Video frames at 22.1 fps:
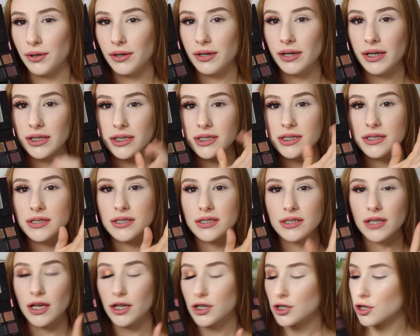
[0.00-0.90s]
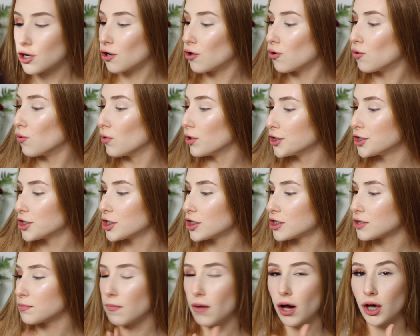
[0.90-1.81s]
It's such a
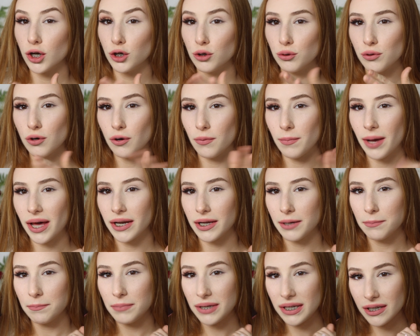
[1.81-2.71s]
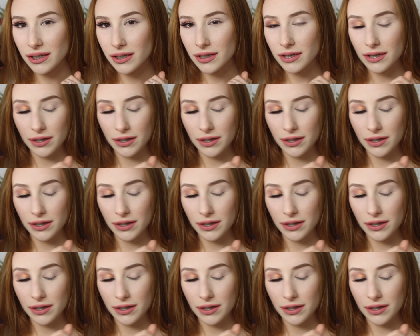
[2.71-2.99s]
gorgeous monochromatic pink.